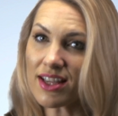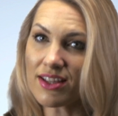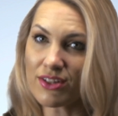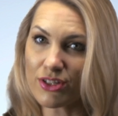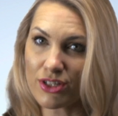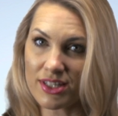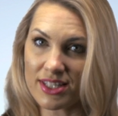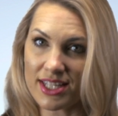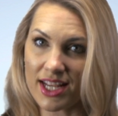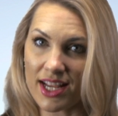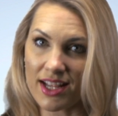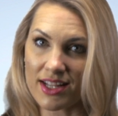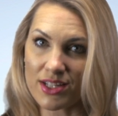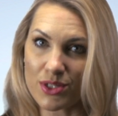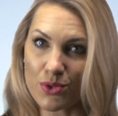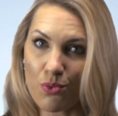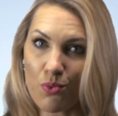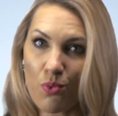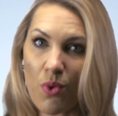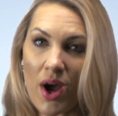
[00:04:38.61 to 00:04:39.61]

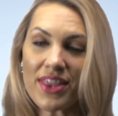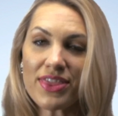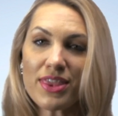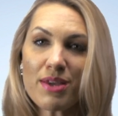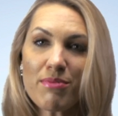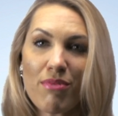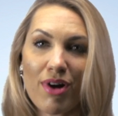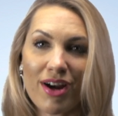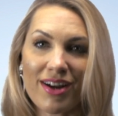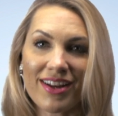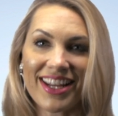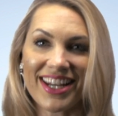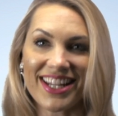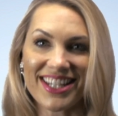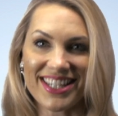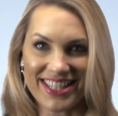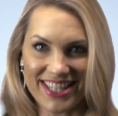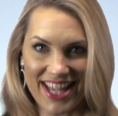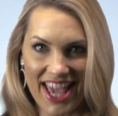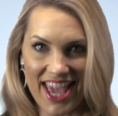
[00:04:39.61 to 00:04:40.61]
understand what the market
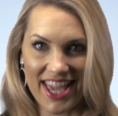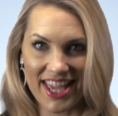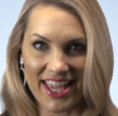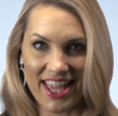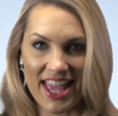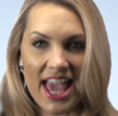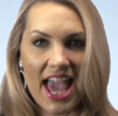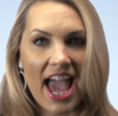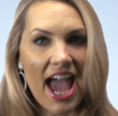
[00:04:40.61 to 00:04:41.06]
is saying,